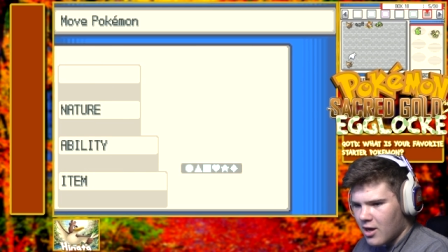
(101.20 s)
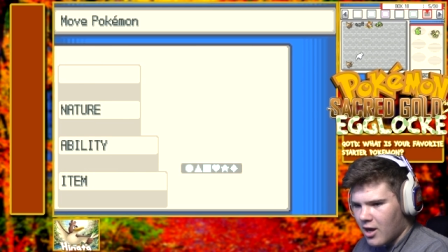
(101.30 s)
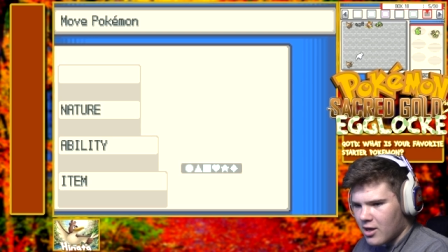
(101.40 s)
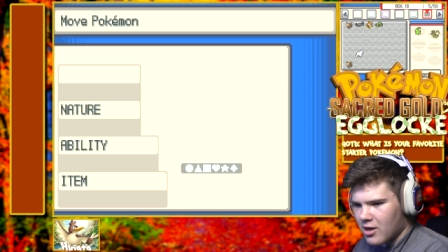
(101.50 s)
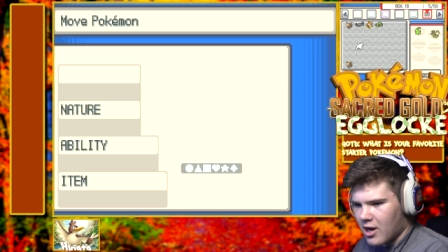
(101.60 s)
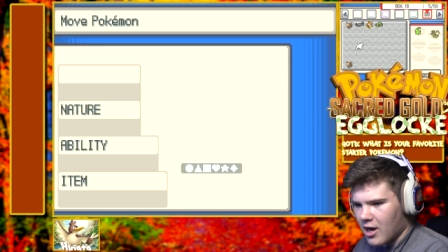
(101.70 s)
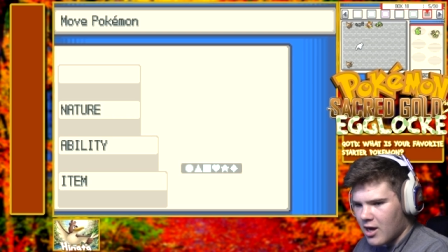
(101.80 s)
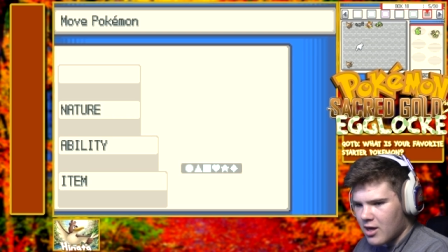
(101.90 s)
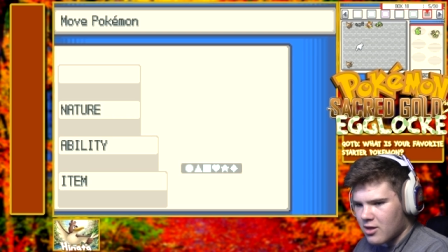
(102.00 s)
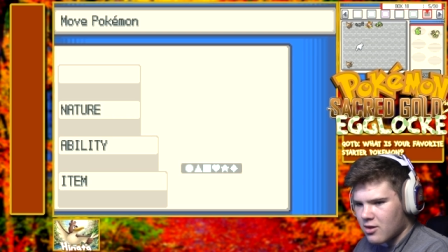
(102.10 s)
in
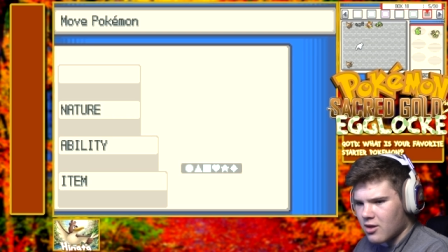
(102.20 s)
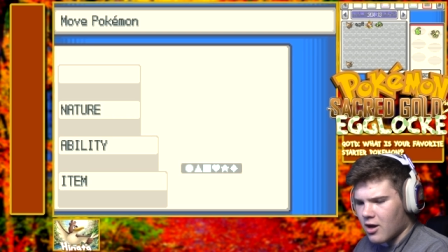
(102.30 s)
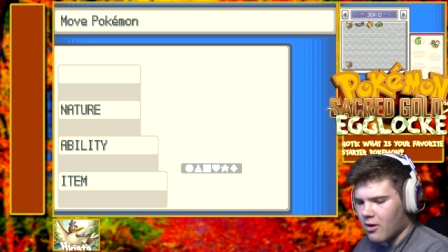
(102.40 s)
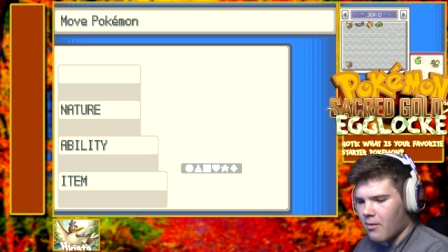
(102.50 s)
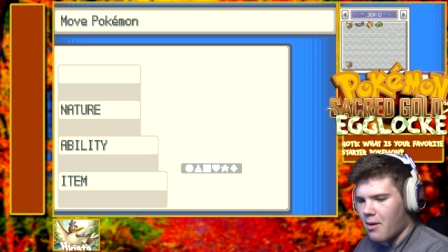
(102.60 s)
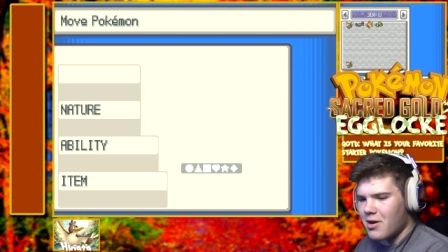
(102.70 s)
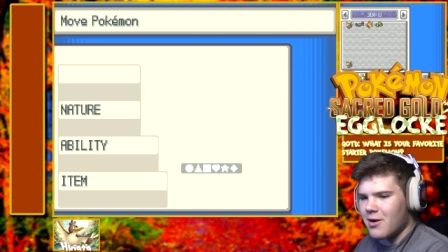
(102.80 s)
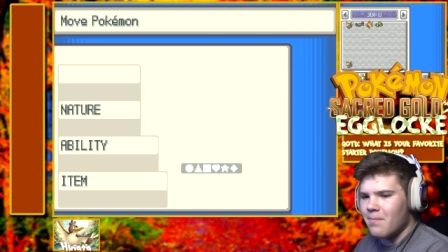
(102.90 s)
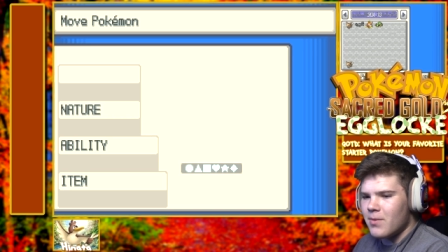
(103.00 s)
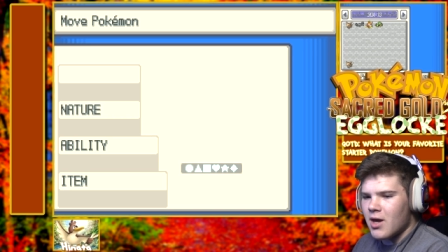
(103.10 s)
case. No, I
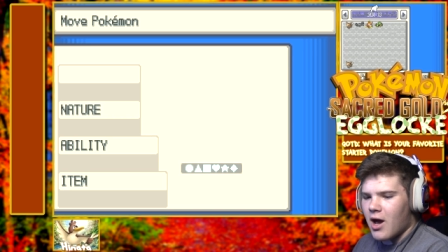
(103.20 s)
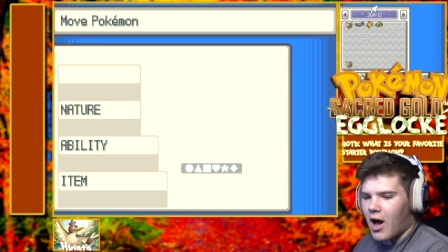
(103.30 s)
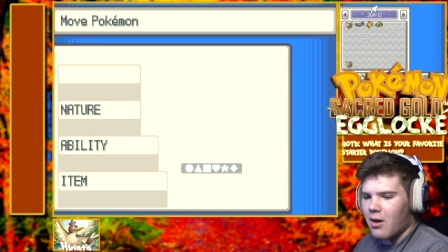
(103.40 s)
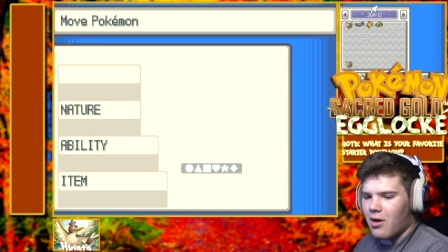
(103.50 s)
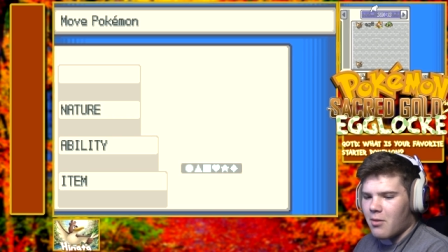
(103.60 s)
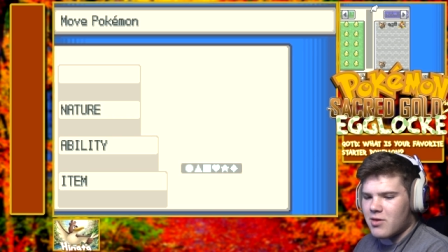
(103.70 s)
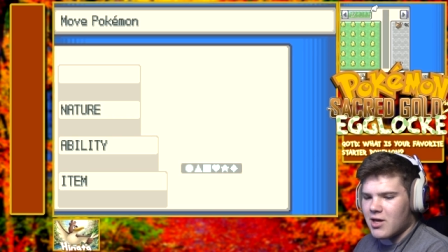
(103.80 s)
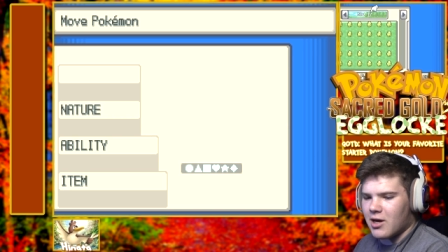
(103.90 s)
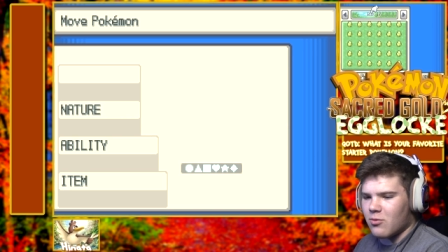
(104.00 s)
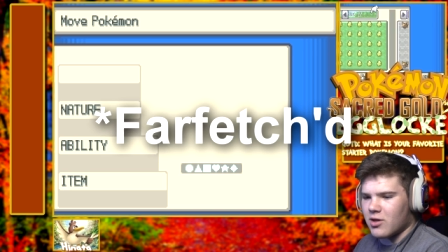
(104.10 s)
mean, I, I'm
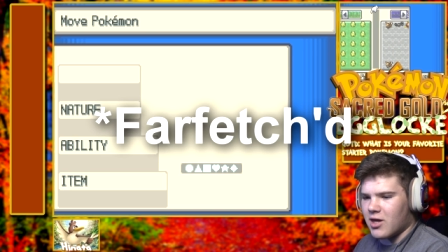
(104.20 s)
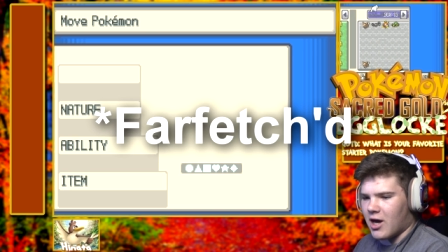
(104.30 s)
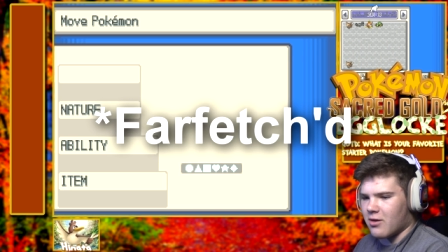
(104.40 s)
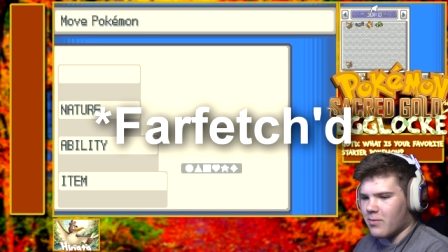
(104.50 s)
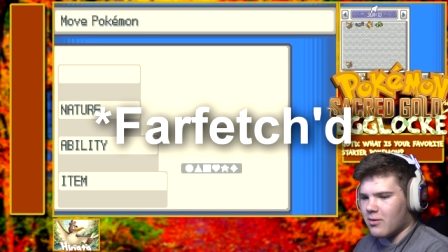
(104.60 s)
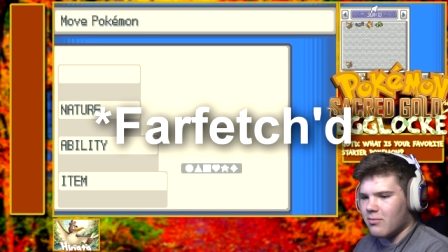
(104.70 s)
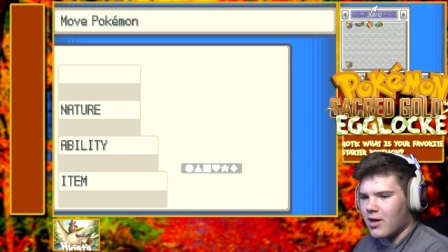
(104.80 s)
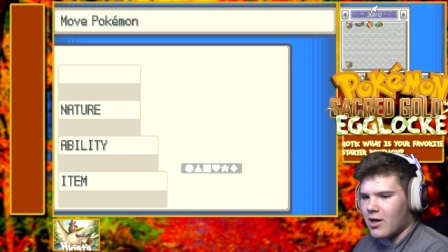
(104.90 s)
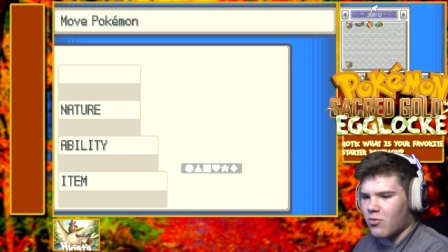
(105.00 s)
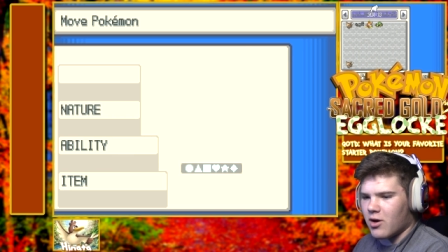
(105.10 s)
sticking with Casper.
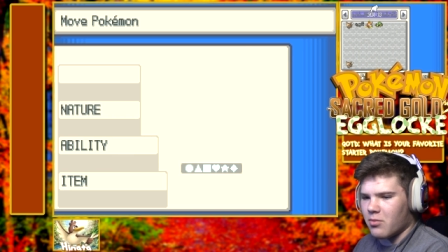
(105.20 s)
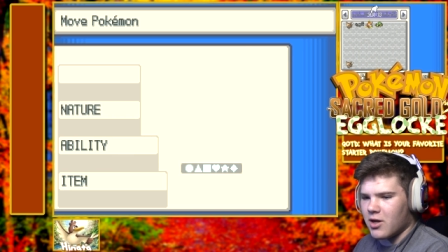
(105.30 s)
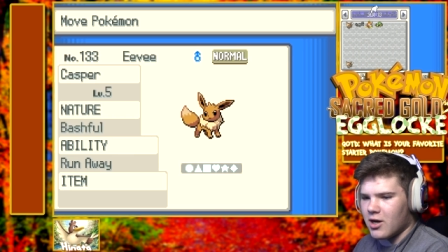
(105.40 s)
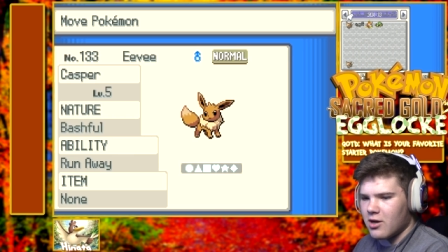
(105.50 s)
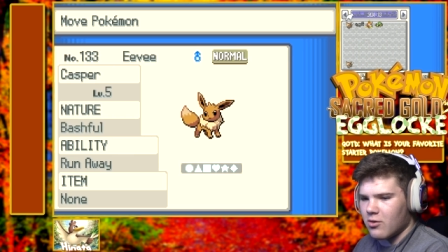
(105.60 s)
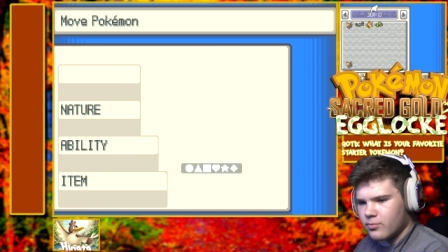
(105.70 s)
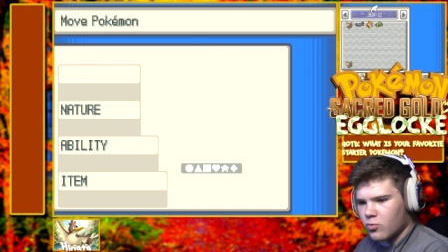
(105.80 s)
That's what I'm gonna do.